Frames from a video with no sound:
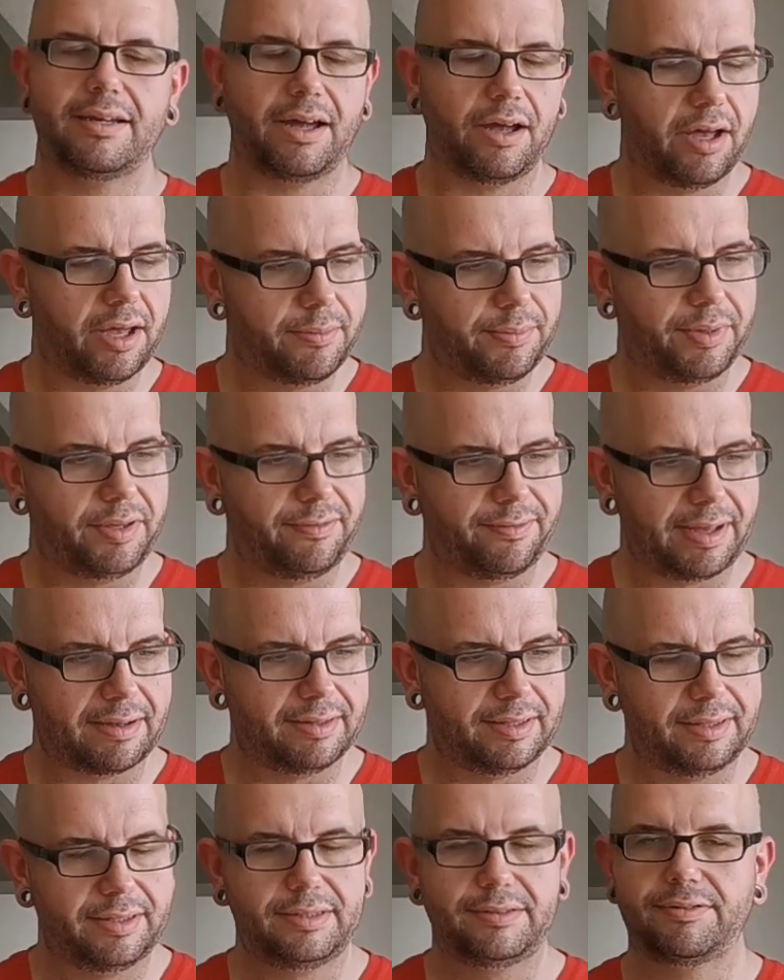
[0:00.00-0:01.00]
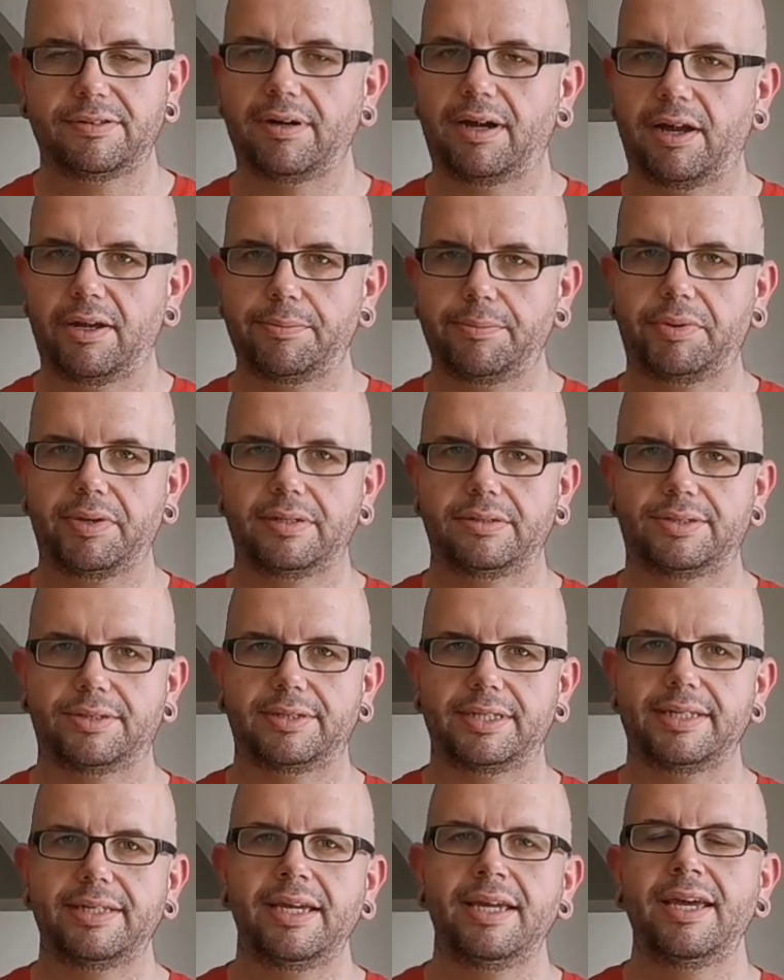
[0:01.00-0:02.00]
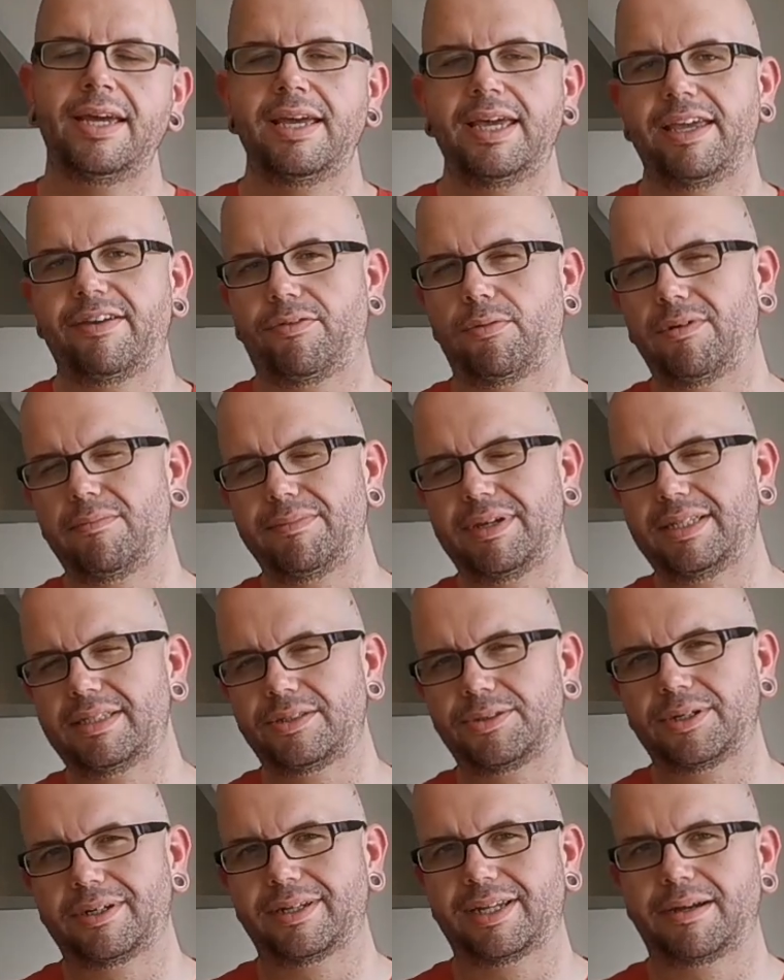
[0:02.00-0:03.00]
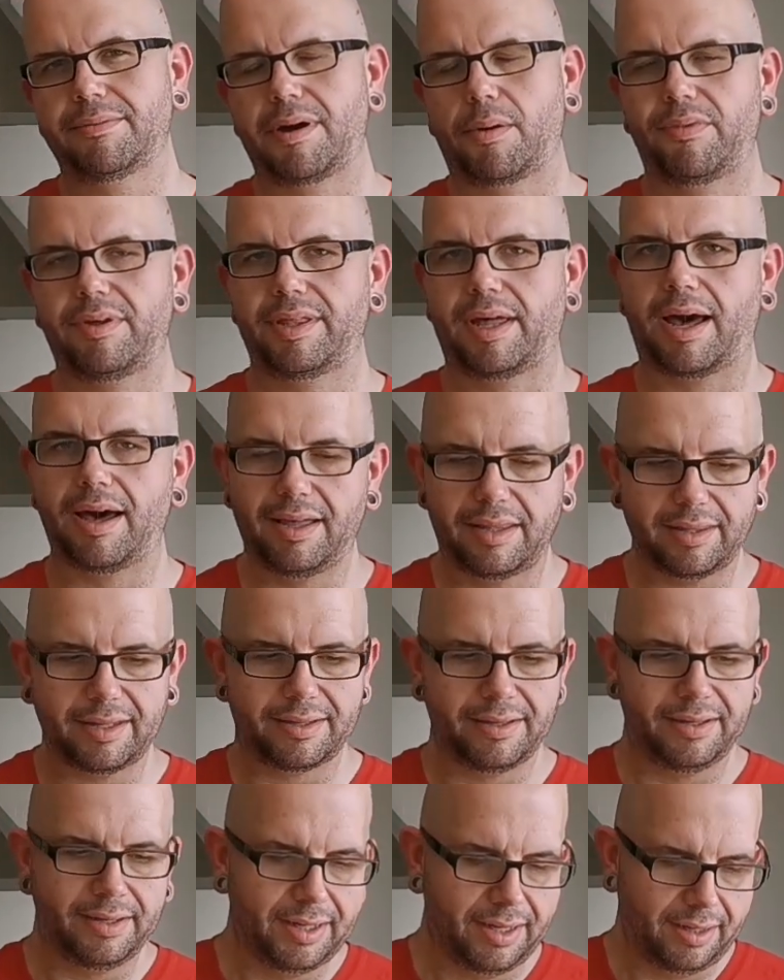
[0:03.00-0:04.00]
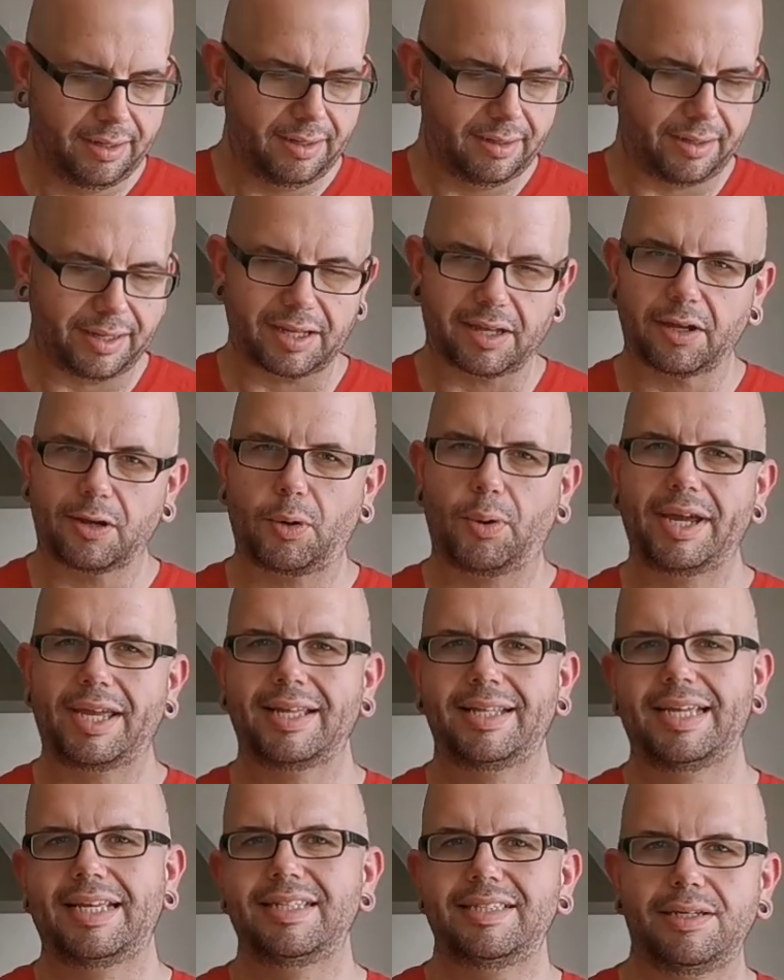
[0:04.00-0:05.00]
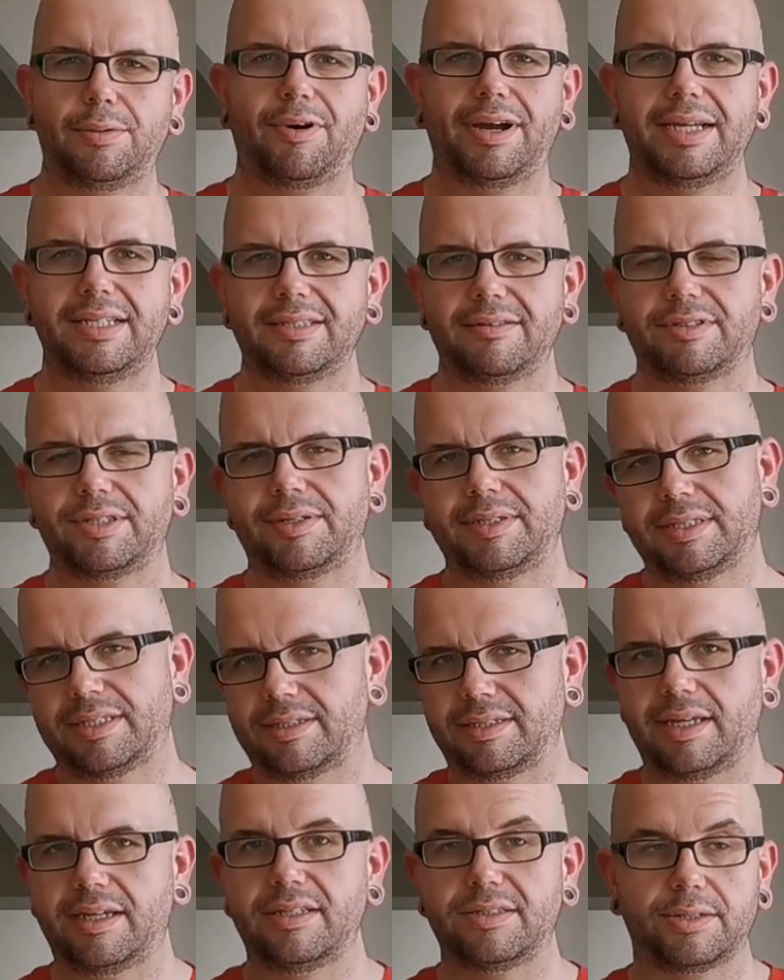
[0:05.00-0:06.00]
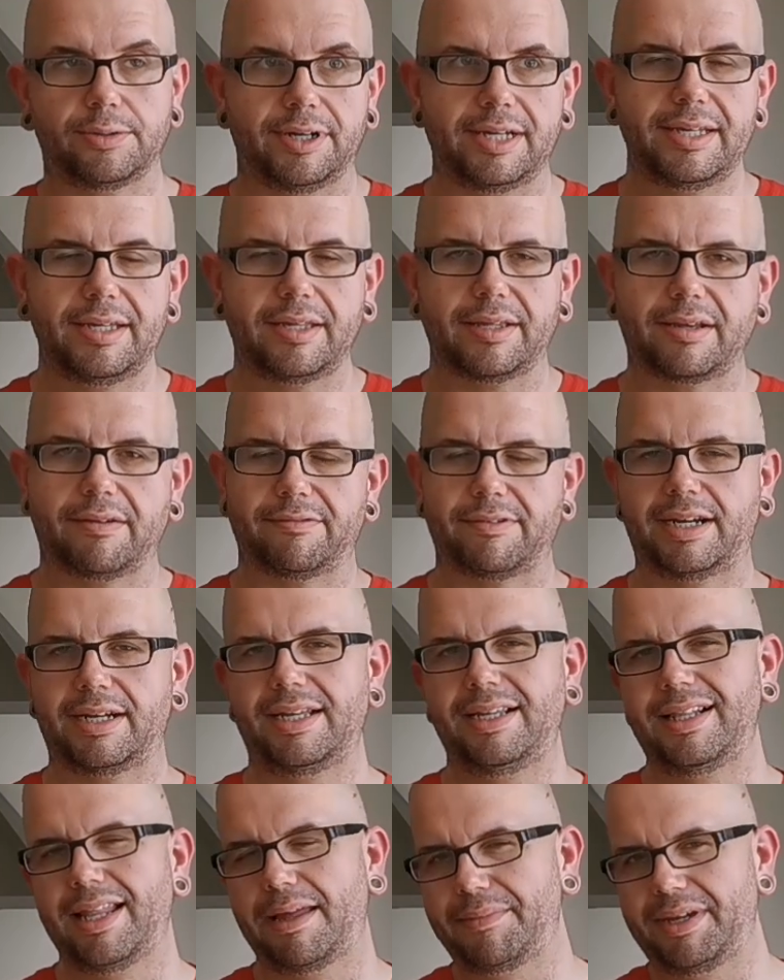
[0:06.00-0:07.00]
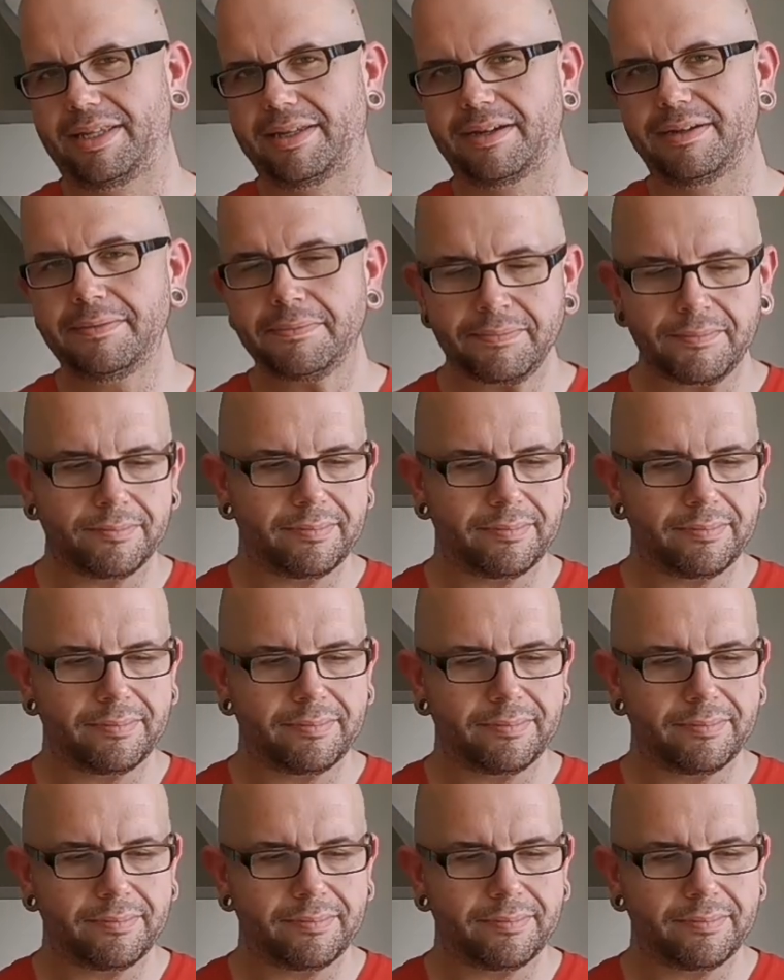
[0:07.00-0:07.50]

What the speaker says: I hope you found it useful. I hope you enjoyed it. If you want me to try and come up with other like quick and easy ways of doing desserts or anything really, let me know.